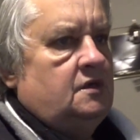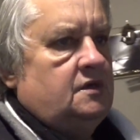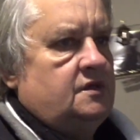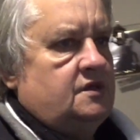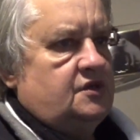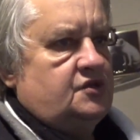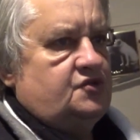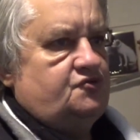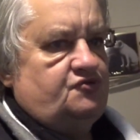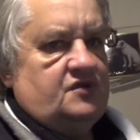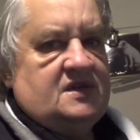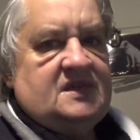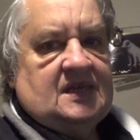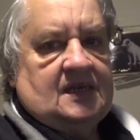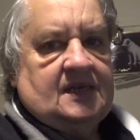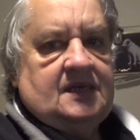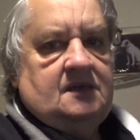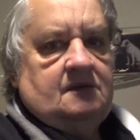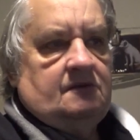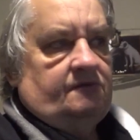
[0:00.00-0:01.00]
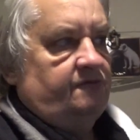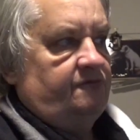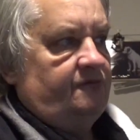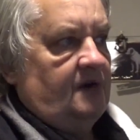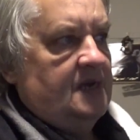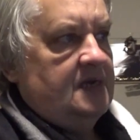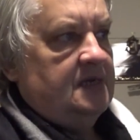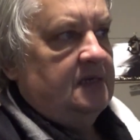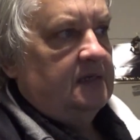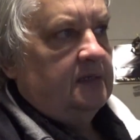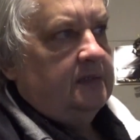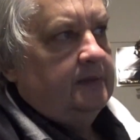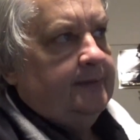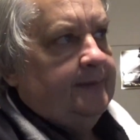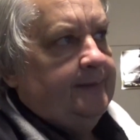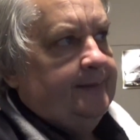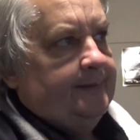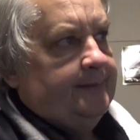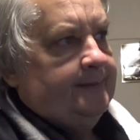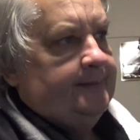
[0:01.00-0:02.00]
just drizzly of rain.
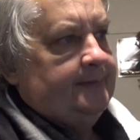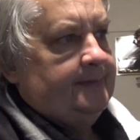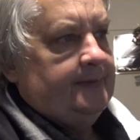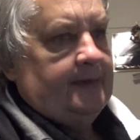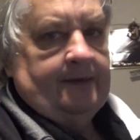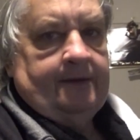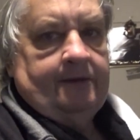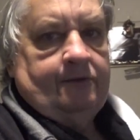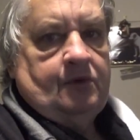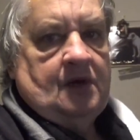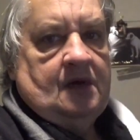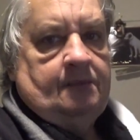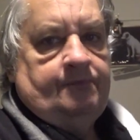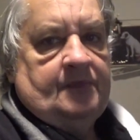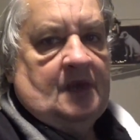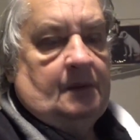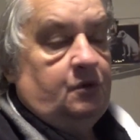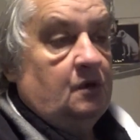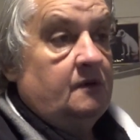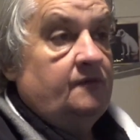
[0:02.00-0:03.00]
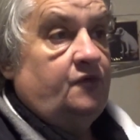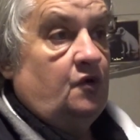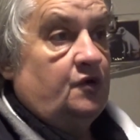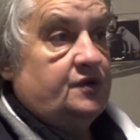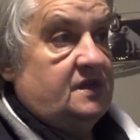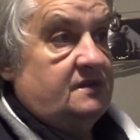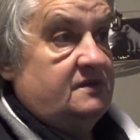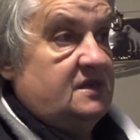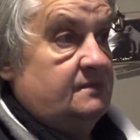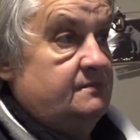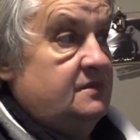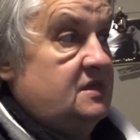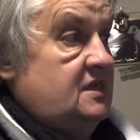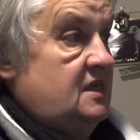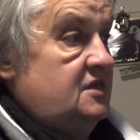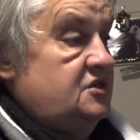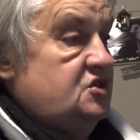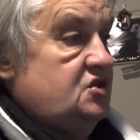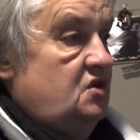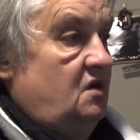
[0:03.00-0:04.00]
So I'm looking forward to some
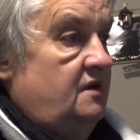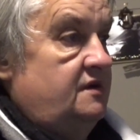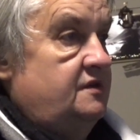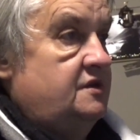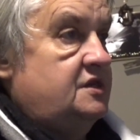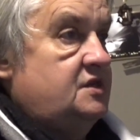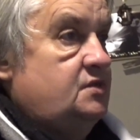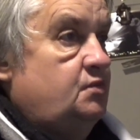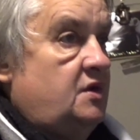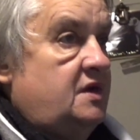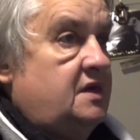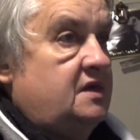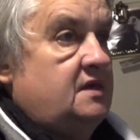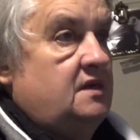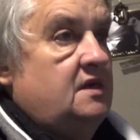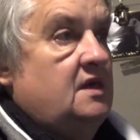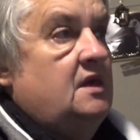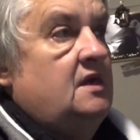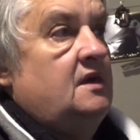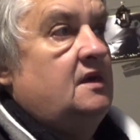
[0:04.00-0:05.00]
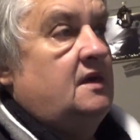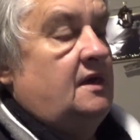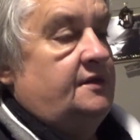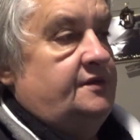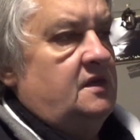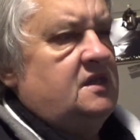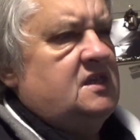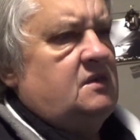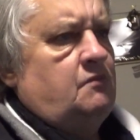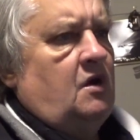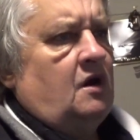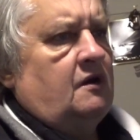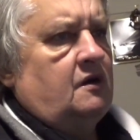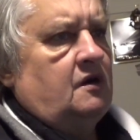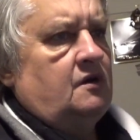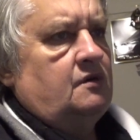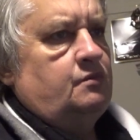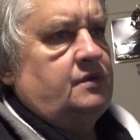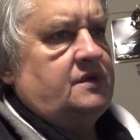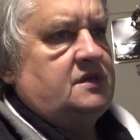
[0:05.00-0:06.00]
sunshine this week. I think
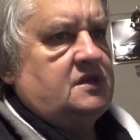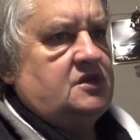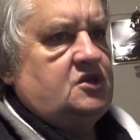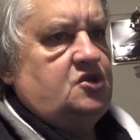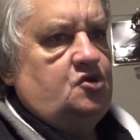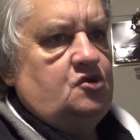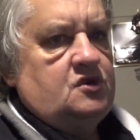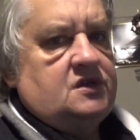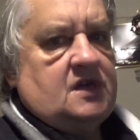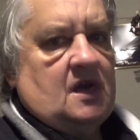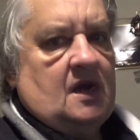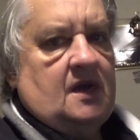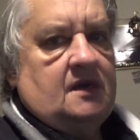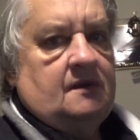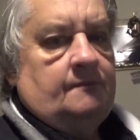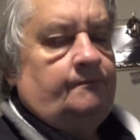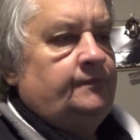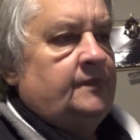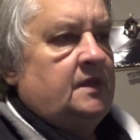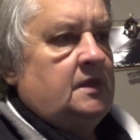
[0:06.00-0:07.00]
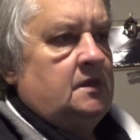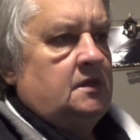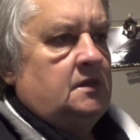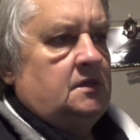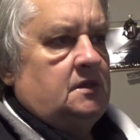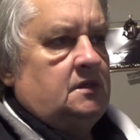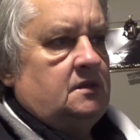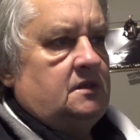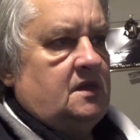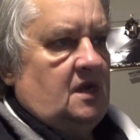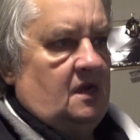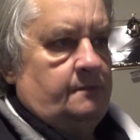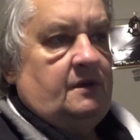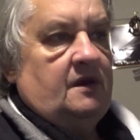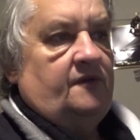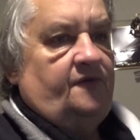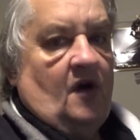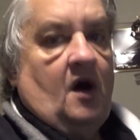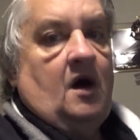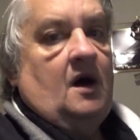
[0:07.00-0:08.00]
tomorrow, which is Tuesday, it's going to
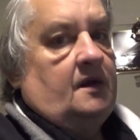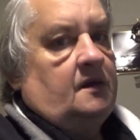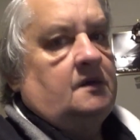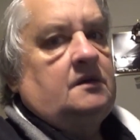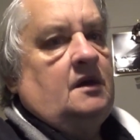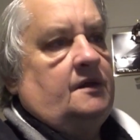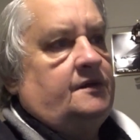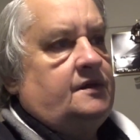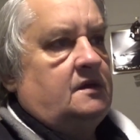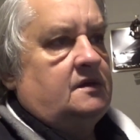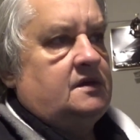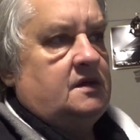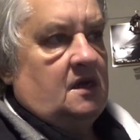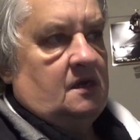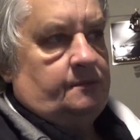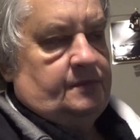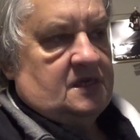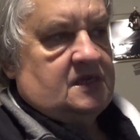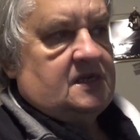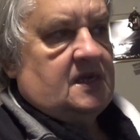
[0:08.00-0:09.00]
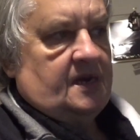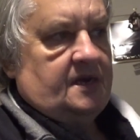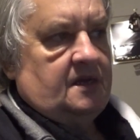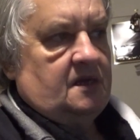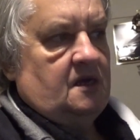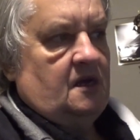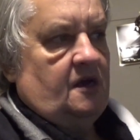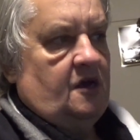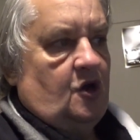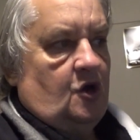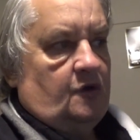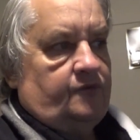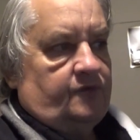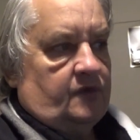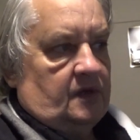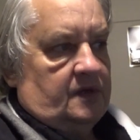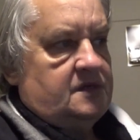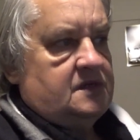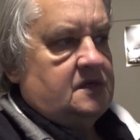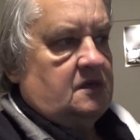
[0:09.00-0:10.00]
be fine. I think it's going to be sunny,
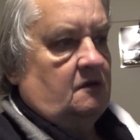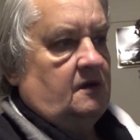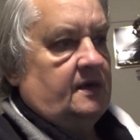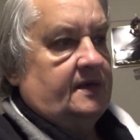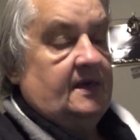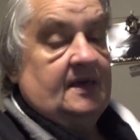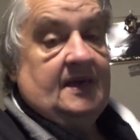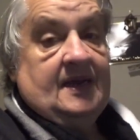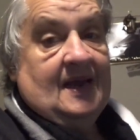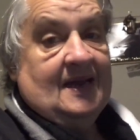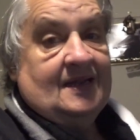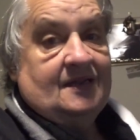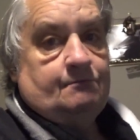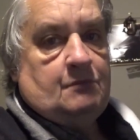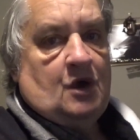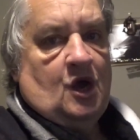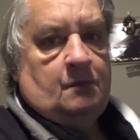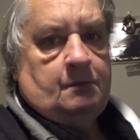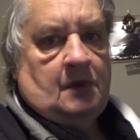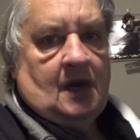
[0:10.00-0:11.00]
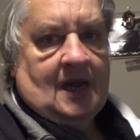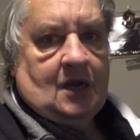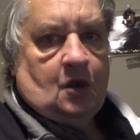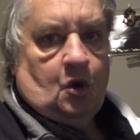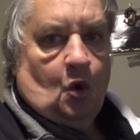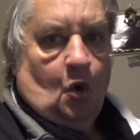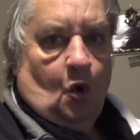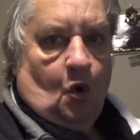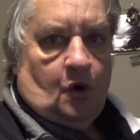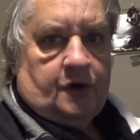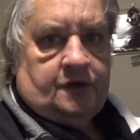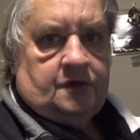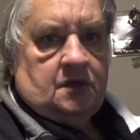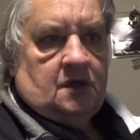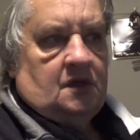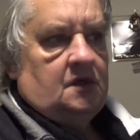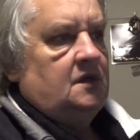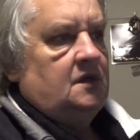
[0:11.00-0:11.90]
hopefully, so I can get out and mow my lawn